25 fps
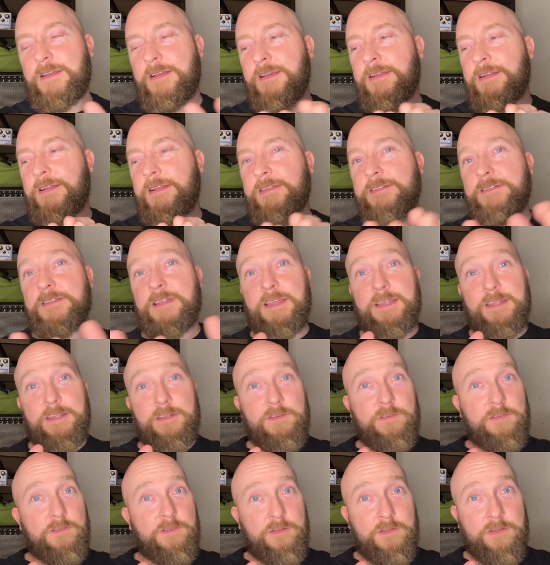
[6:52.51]
And it's like,
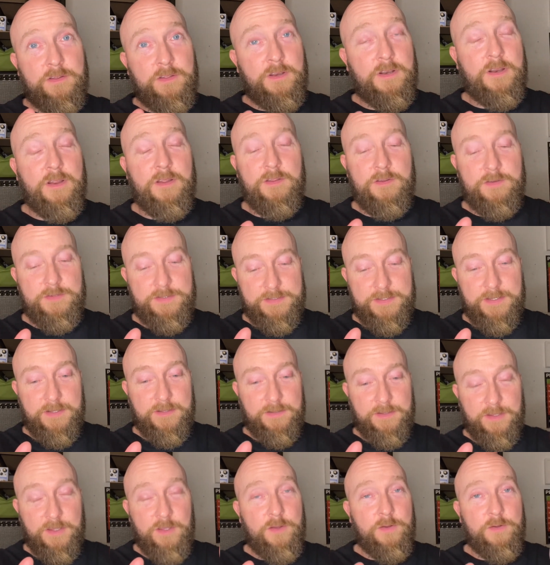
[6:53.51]
you know, you're
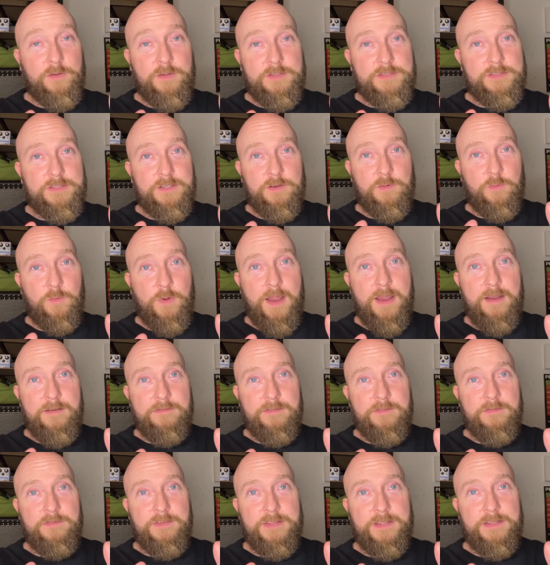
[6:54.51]
still you, you're still aware of
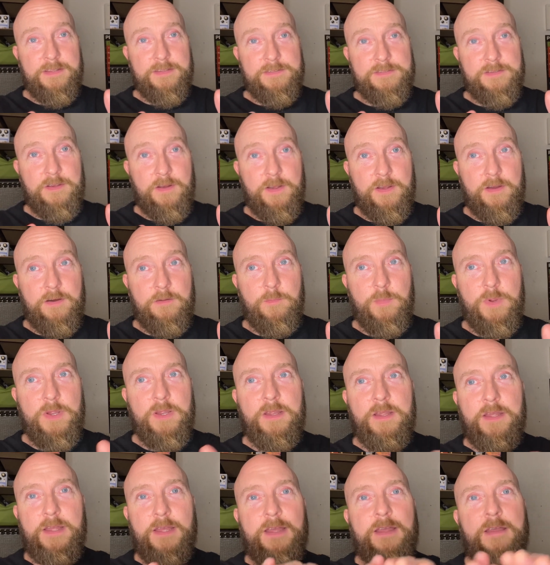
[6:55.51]
everything that's going on, but
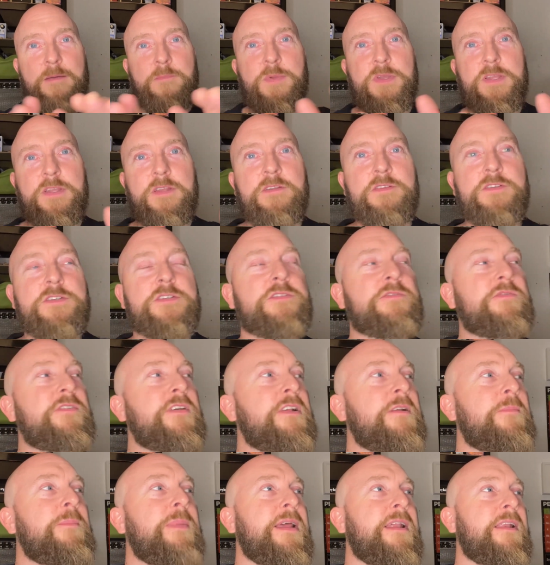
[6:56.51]
you just
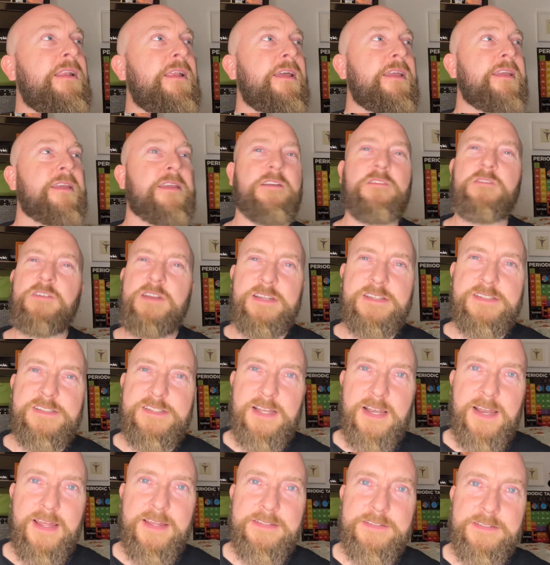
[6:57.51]
feel a bit like you're
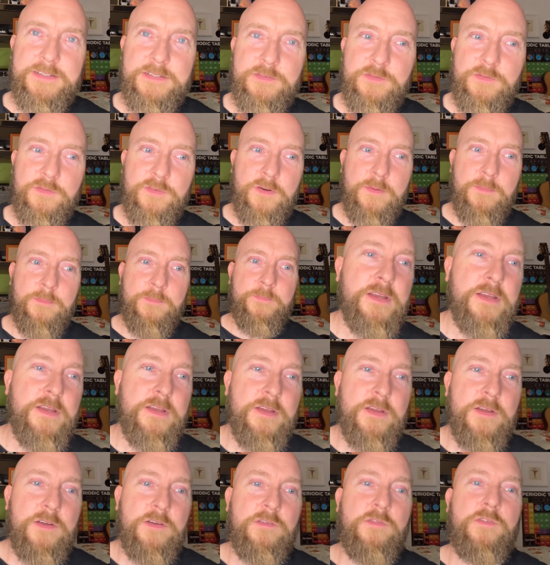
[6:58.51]
insulated from
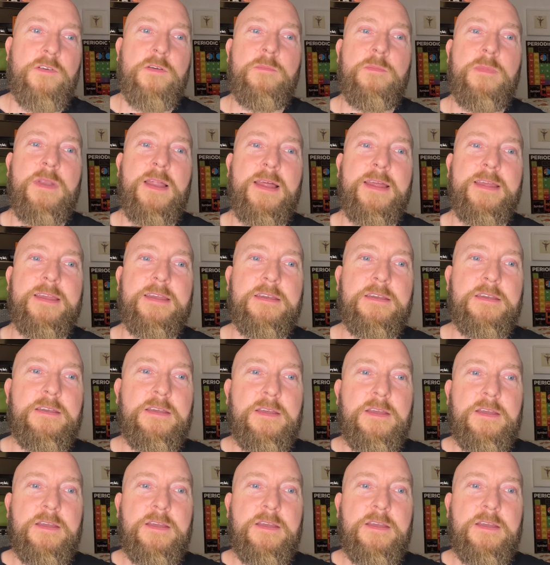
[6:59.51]
like